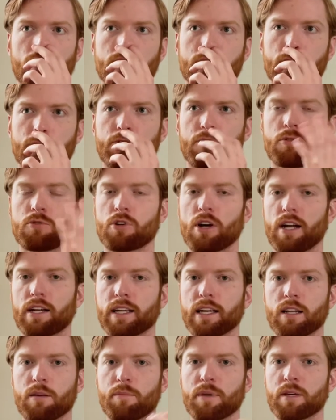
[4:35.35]
So if you try to
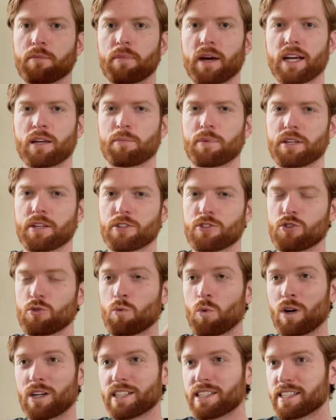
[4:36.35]
get a big bank because you
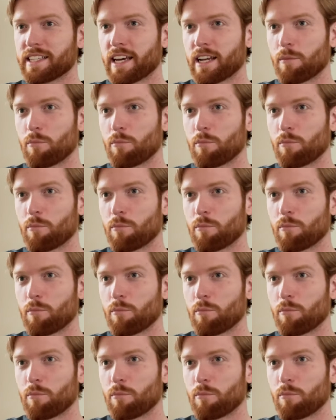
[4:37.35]
wanted to get